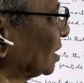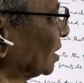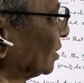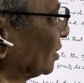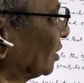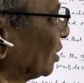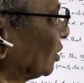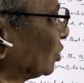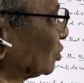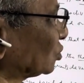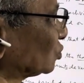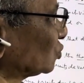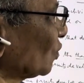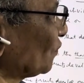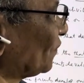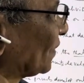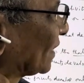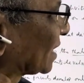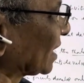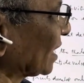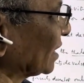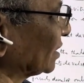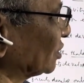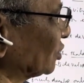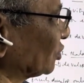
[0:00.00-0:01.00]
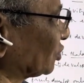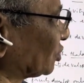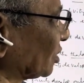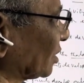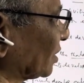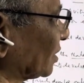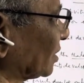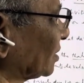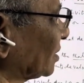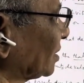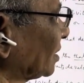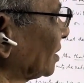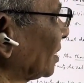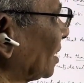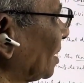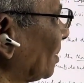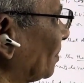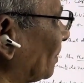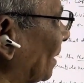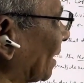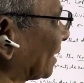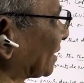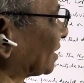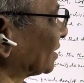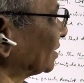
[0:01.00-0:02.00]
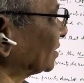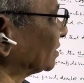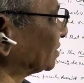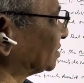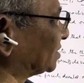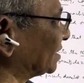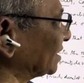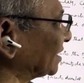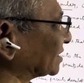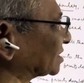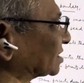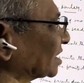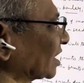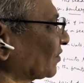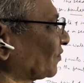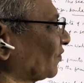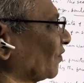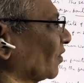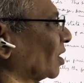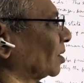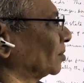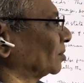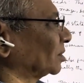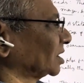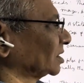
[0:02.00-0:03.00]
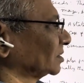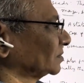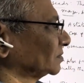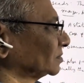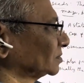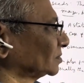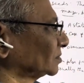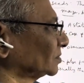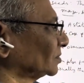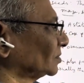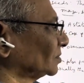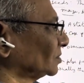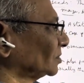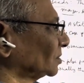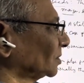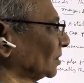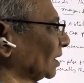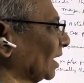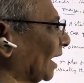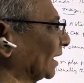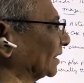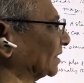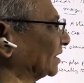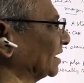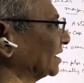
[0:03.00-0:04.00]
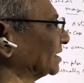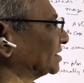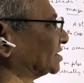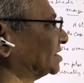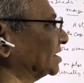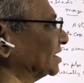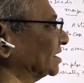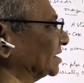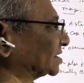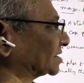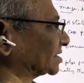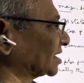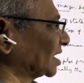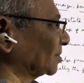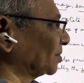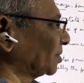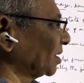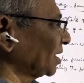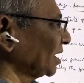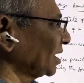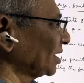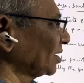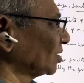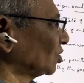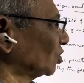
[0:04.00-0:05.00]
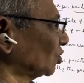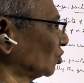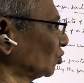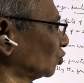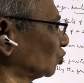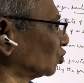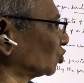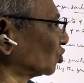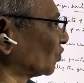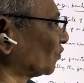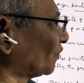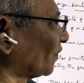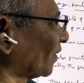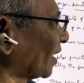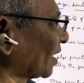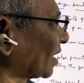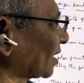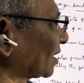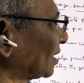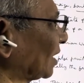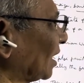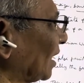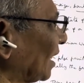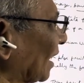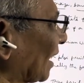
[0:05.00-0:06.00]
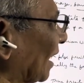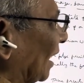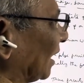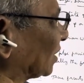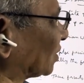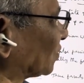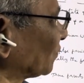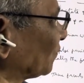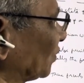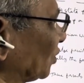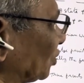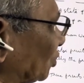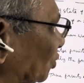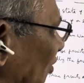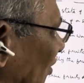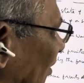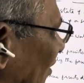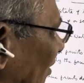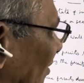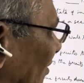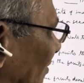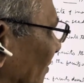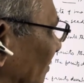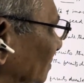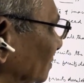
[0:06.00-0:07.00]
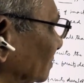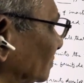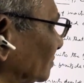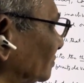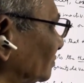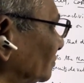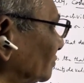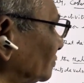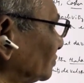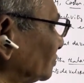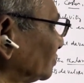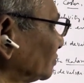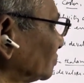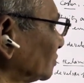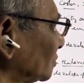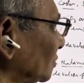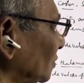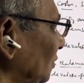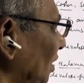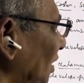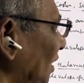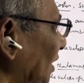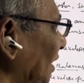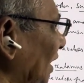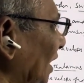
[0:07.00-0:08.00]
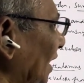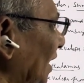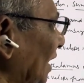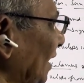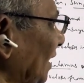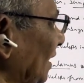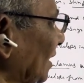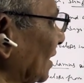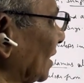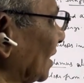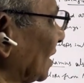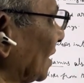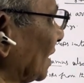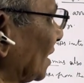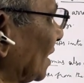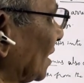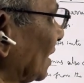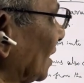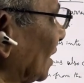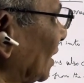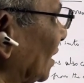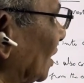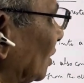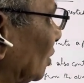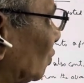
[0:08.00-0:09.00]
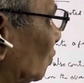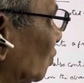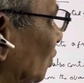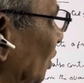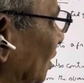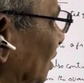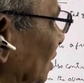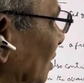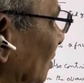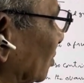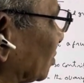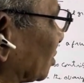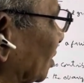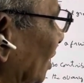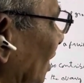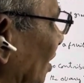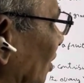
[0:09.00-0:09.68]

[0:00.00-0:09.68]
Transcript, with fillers: there is no fertilization, but seeds are formed. And these seeds can be used for cultivation. Here, two examples are